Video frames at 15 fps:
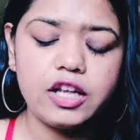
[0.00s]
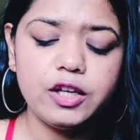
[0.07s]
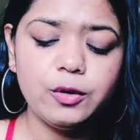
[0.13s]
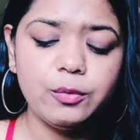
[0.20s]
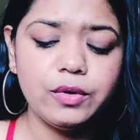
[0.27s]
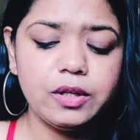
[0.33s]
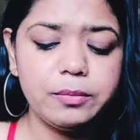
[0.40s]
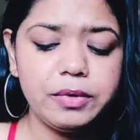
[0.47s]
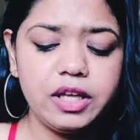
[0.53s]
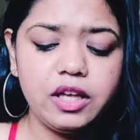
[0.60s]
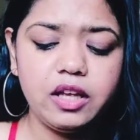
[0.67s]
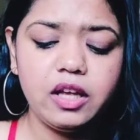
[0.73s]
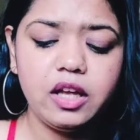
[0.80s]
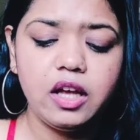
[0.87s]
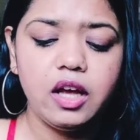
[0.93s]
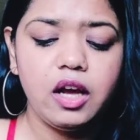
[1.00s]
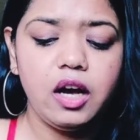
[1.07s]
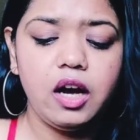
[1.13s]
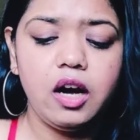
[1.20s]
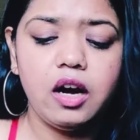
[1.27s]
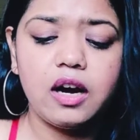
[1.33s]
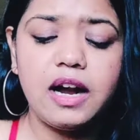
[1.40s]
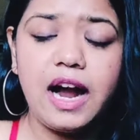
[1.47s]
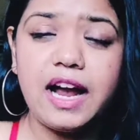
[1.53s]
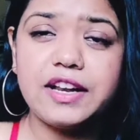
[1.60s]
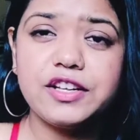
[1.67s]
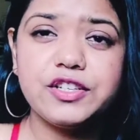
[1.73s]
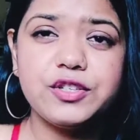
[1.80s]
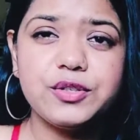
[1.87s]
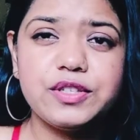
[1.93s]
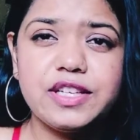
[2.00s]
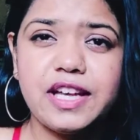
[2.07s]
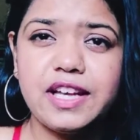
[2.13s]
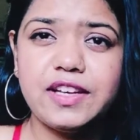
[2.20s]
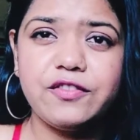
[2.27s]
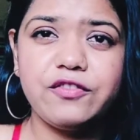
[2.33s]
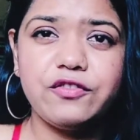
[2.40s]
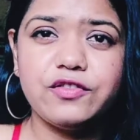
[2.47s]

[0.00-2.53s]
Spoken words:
you will be guided to take